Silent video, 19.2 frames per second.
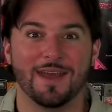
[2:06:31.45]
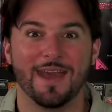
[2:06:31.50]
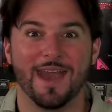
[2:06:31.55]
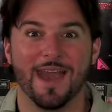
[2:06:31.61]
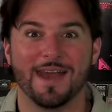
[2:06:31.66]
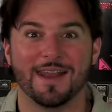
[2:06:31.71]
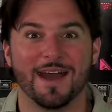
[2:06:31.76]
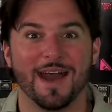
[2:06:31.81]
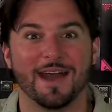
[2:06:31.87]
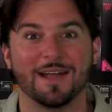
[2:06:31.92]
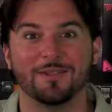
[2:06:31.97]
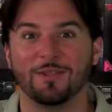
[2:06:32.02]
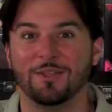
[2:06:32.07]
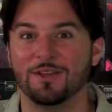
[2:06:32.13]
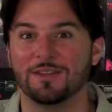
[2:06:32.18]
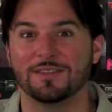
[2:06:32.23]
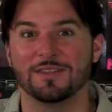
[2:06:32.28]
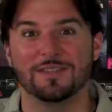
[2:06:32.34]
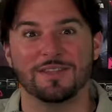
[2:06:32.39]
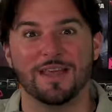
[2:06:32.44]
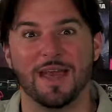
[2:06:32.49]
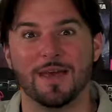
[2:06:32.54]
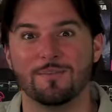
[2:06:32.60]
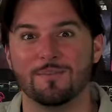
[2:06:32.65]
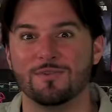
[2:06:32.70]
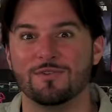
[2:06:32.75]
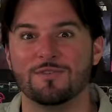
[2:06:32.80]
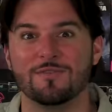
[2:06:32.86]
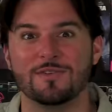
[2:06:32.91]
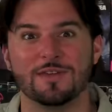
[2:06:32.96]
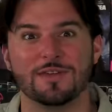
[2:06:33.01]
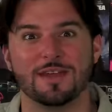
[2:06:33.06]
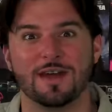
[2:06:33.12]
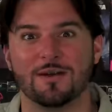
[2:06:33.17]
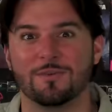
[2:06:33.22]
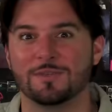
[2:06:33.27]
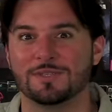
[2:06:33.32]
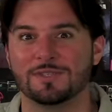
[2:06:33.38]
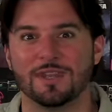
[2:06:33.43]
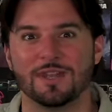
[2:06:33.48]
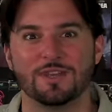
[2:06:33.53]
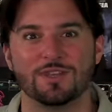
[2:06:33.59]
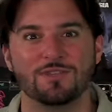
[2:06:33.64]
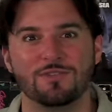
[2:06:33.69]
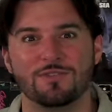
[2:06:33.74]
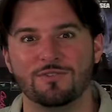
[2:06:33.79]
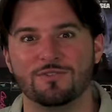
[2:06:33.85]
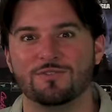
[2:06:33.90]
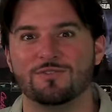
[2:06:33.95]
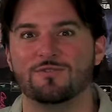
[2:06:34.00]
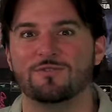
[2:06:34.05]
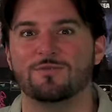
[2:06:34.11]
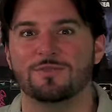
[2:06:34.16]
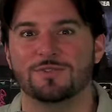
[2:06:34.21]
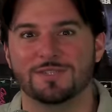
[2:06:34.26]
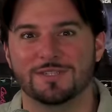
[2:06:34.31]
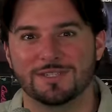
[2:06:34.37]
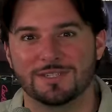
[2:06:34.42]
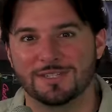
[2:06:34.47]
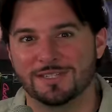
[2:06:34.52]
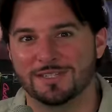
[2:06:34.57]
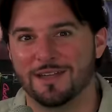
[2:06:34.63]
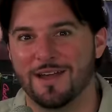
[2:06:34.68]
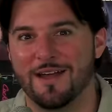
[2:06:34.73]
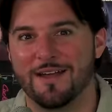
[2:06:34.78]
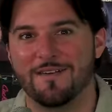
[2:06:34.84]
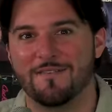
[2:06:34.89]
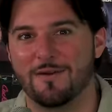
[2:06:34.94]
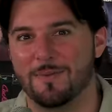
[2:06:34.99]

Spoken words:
And I looked at that movie and I was like, you son